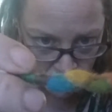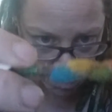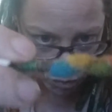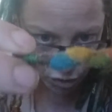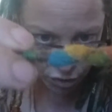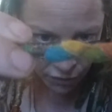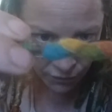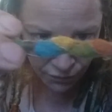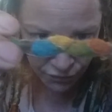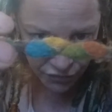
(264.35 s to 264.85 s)
to
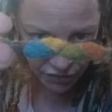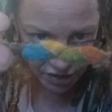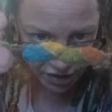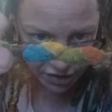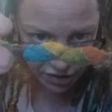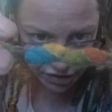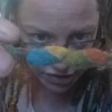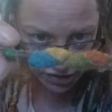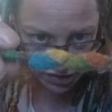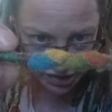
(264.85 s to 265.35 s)
wool.
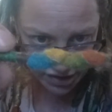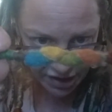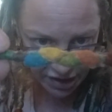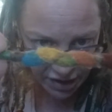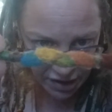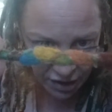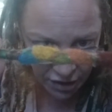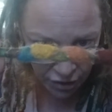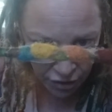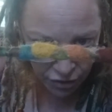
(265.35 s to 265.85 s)
And you can see
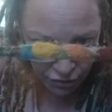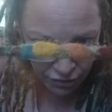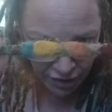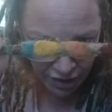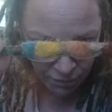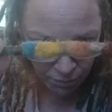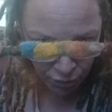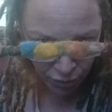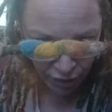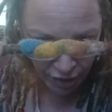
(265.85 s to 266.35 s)
here you can
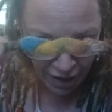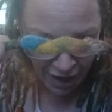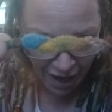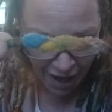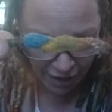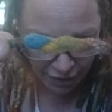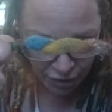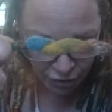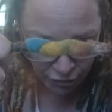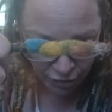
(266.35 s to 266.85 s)
get pretty
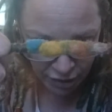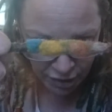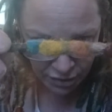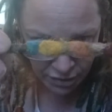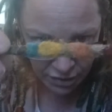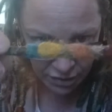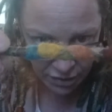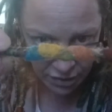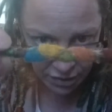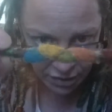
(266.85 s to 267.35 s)
accurate
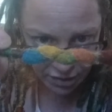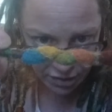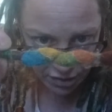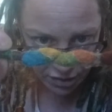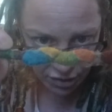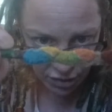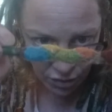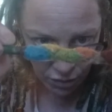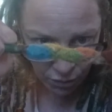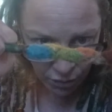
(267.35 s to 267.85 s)

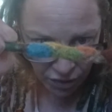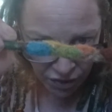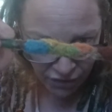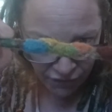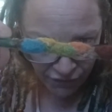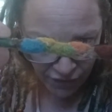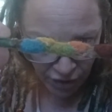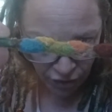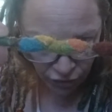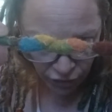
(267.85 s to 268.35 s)
with the
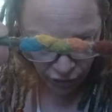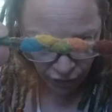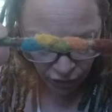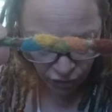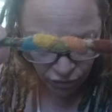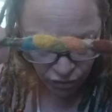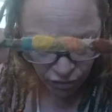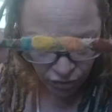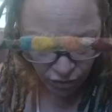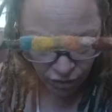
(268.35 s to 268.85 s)

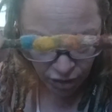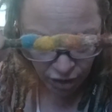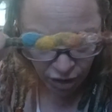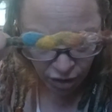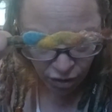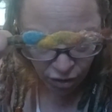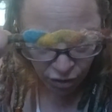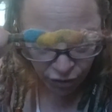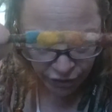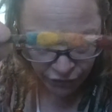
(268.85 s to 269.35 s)
felting, and I
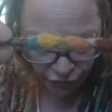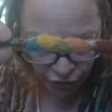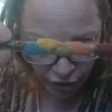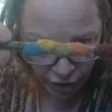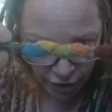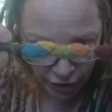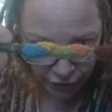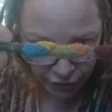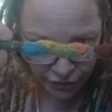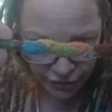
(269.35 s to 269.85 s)
got all different
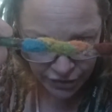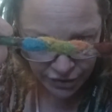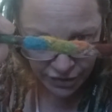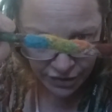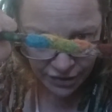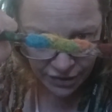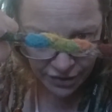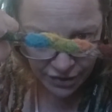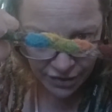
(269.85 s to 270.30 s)
colors.